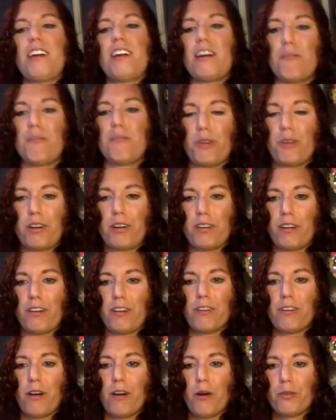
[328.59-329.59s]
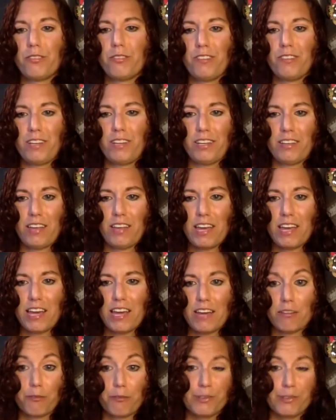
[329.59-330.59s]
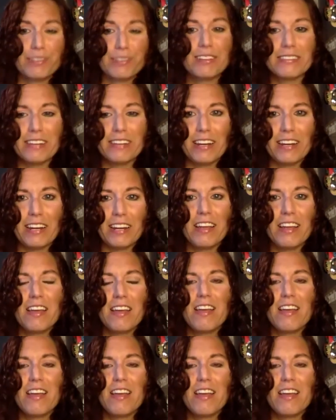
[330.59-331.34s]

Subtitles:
We're hosting or facilitating